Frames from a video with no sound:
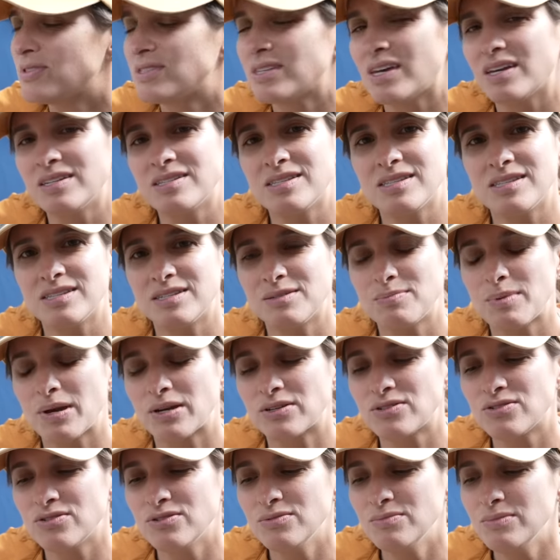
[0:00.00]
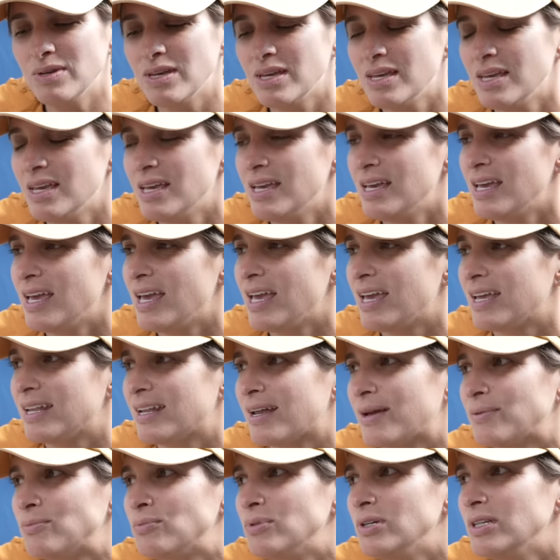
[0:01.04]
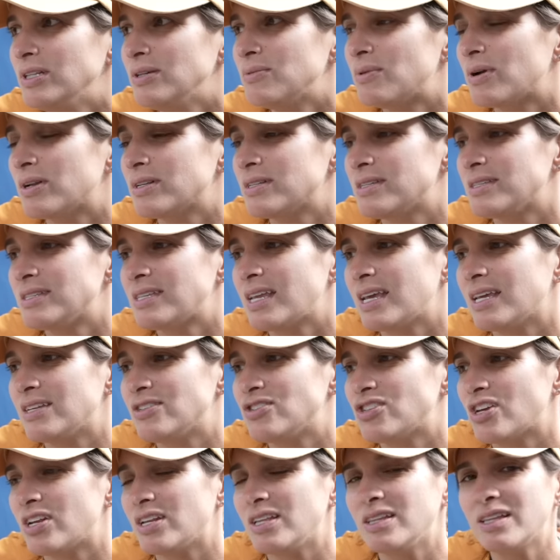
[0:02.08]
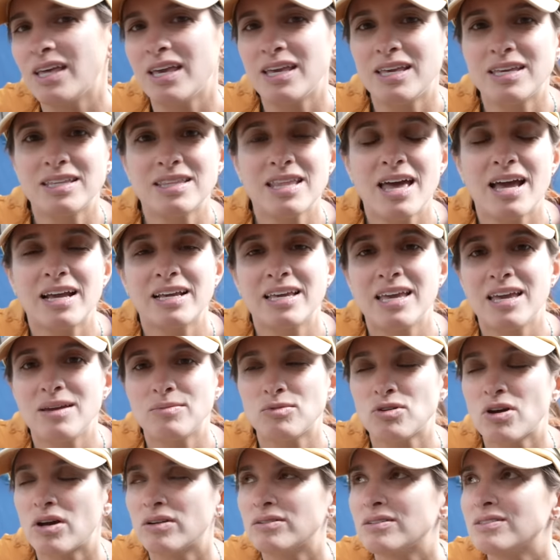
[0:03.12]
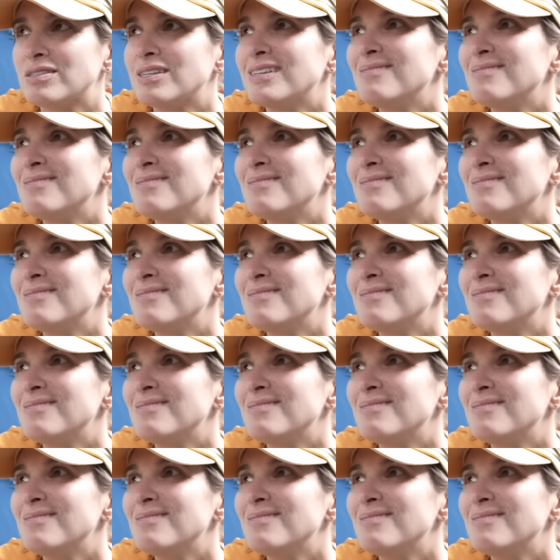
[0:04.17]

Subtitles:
sides of the spectrum, and I really wanted to stay at Jenny Lake, and that campground is